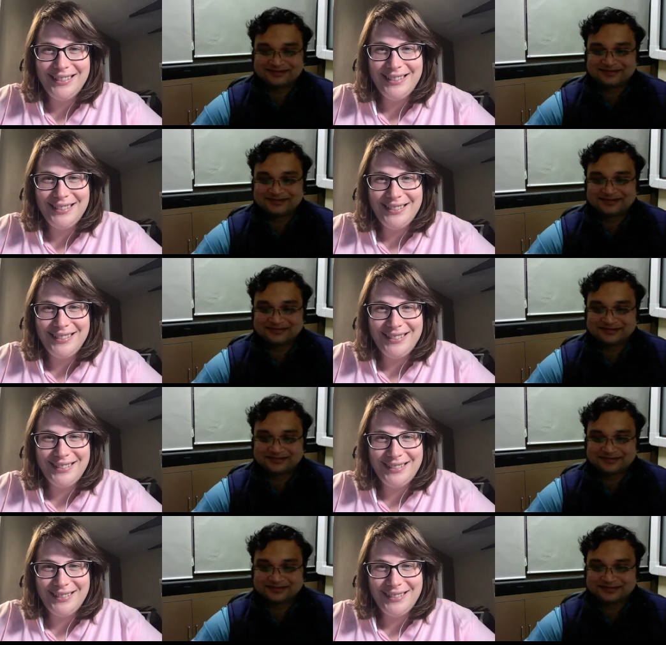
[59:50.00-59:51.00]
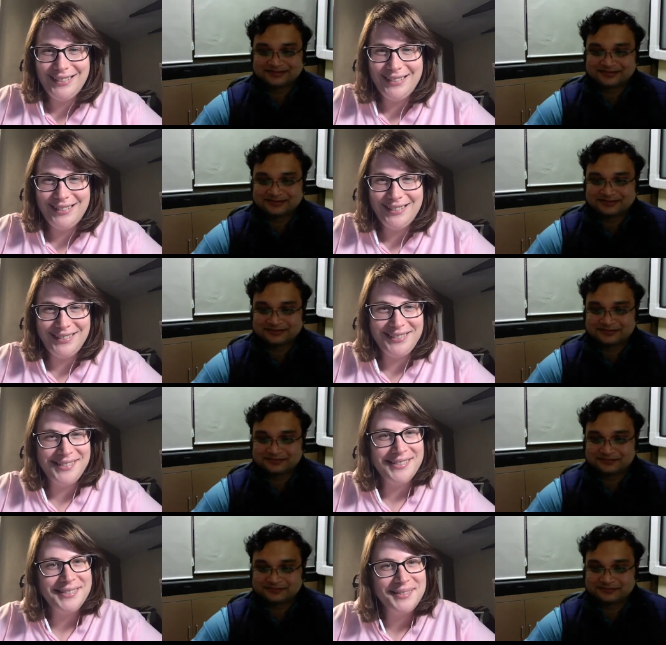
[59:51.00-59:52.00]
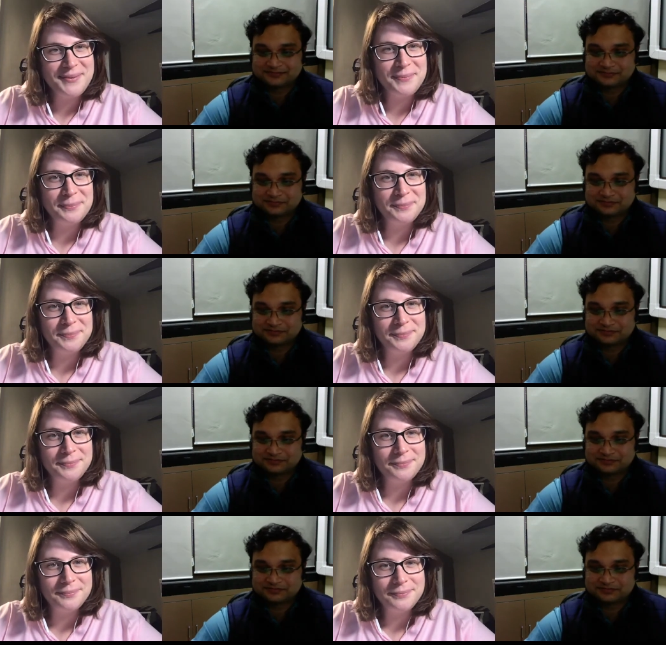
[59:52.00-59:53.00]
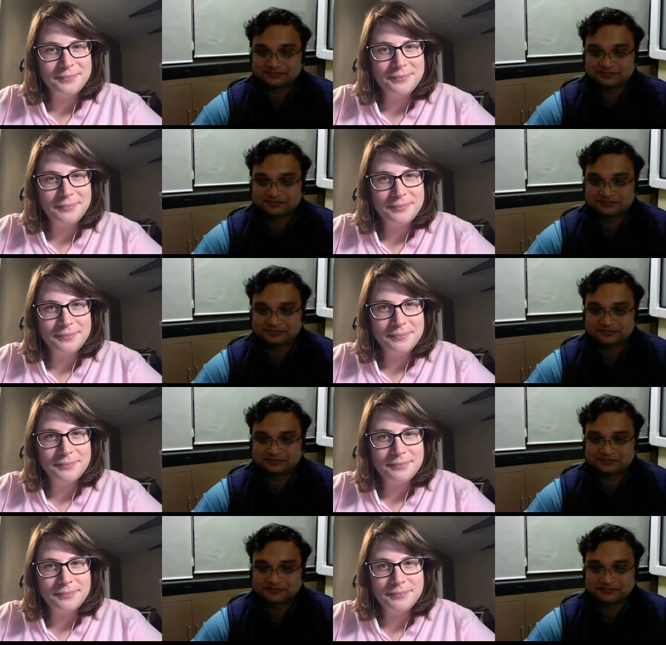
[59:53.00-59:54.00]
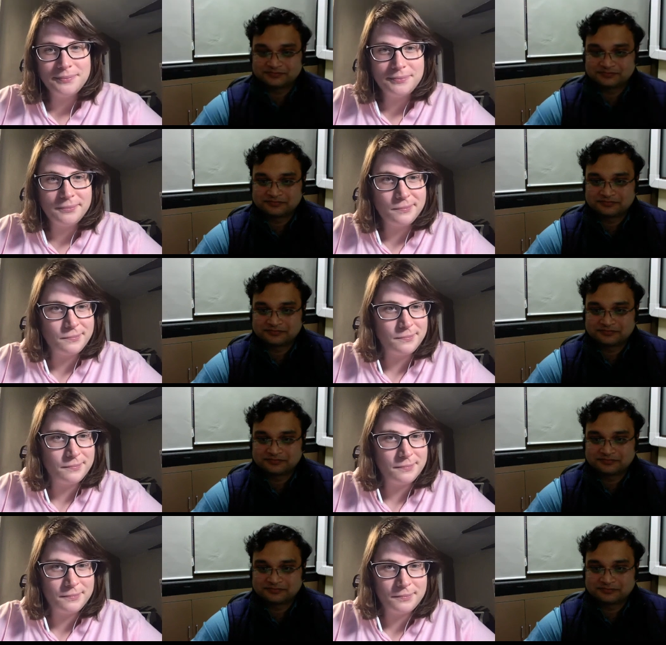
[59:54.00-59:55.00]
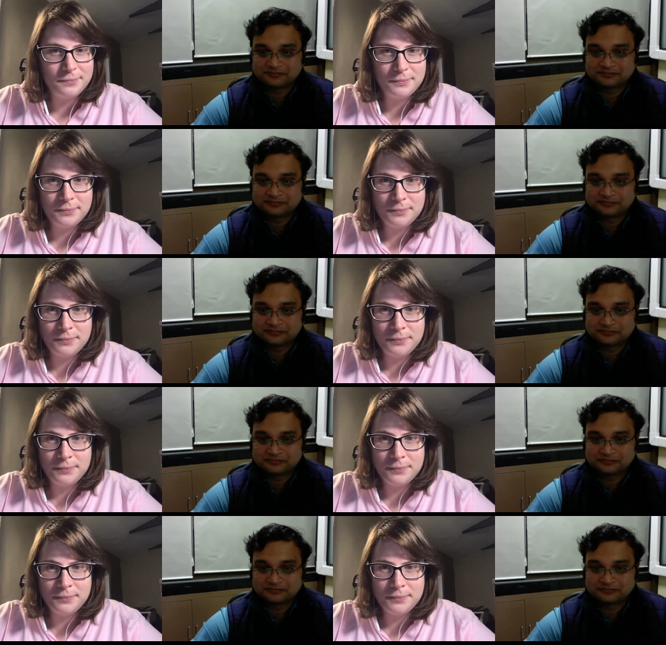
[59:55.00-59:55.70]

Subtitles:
No one is speaking in this clip.